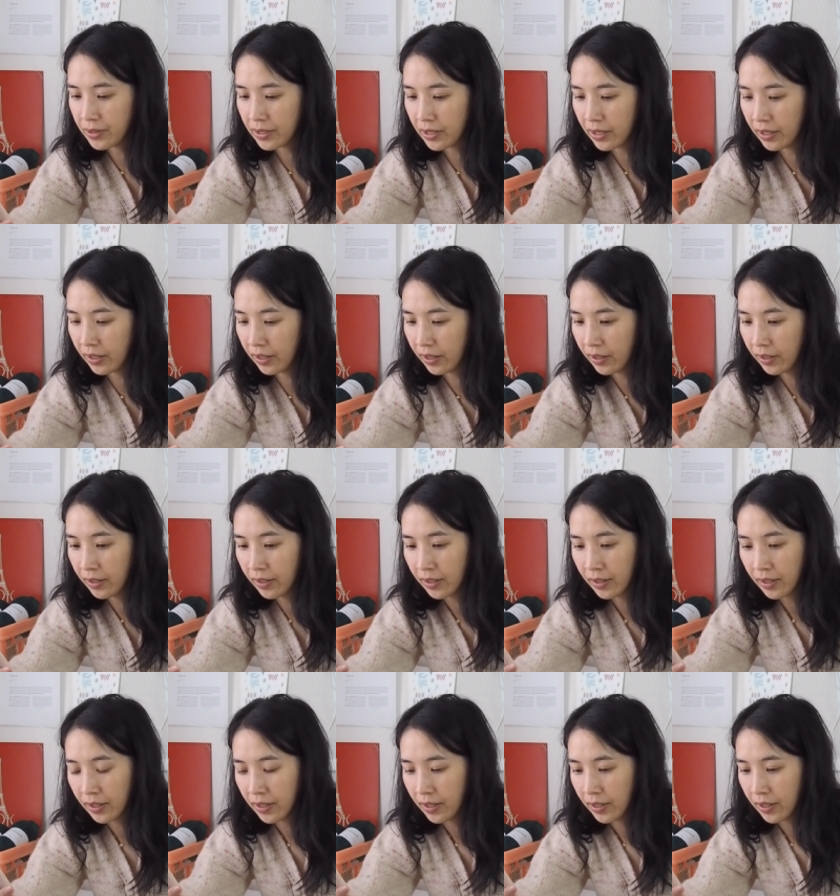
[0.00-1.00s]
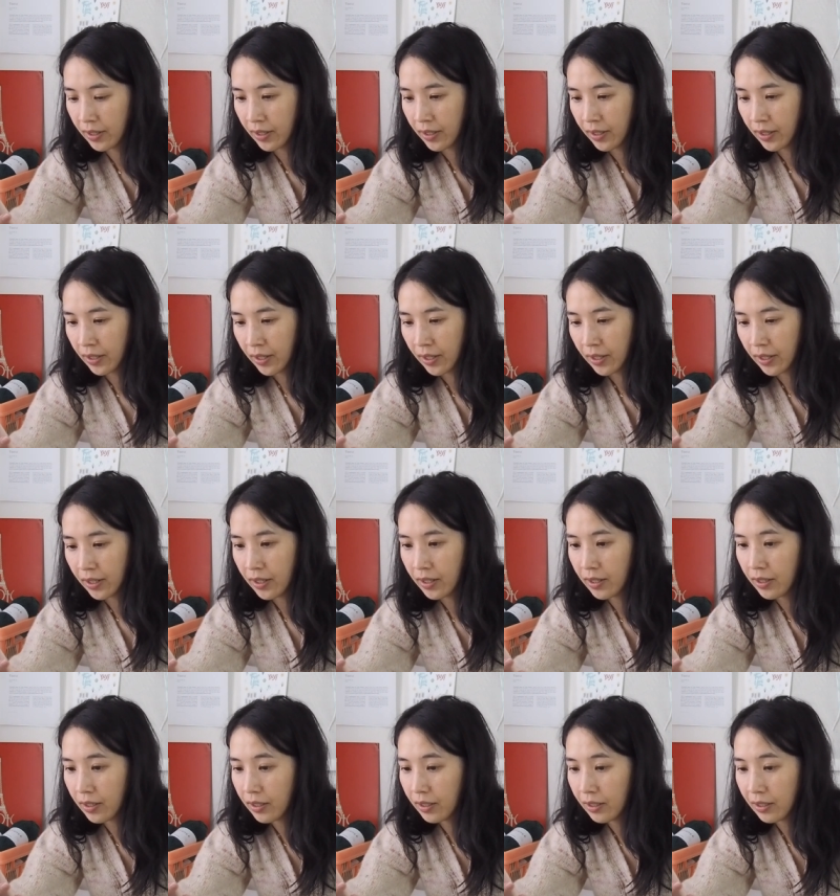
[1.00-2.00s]
there?
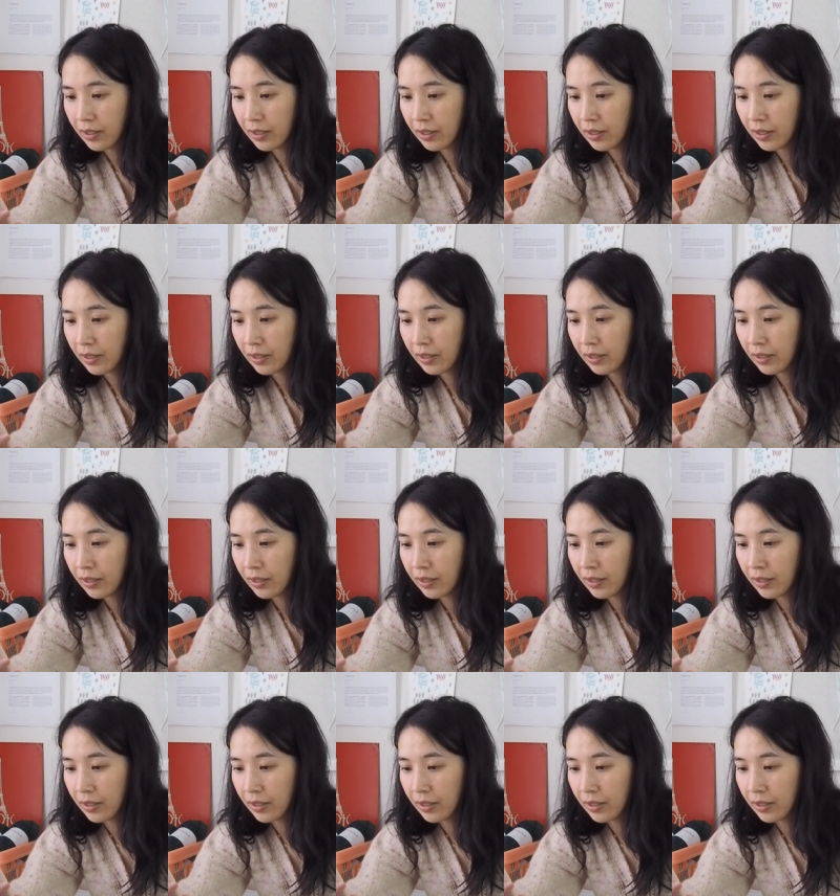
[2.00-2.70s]
Uh,